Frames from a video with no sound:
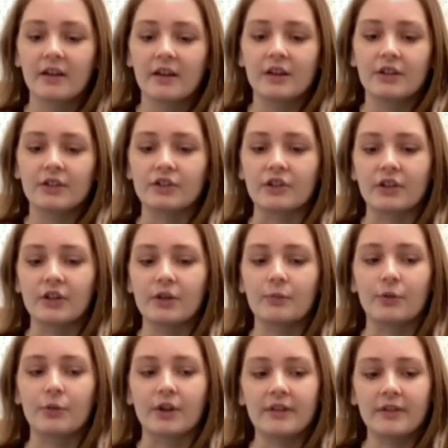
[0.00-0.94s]
So you're
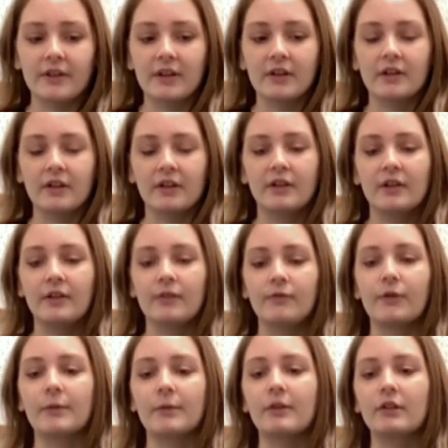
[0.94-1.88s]
breathing
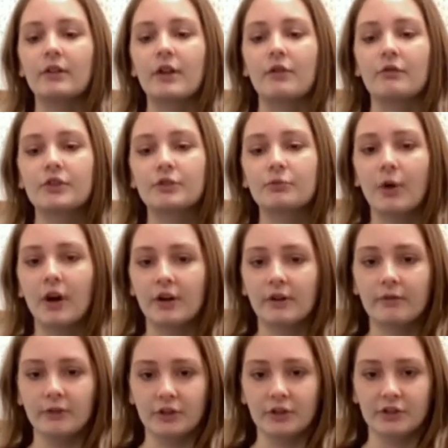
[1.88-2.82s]
from the lowest part of
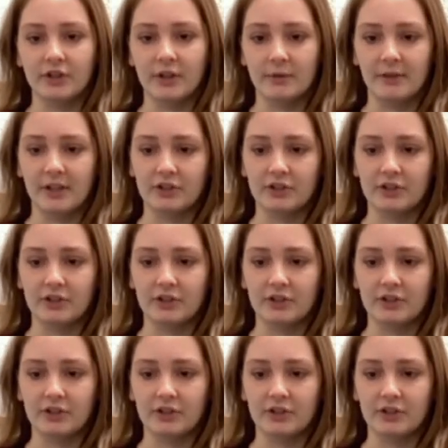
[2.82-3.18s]
your stomach.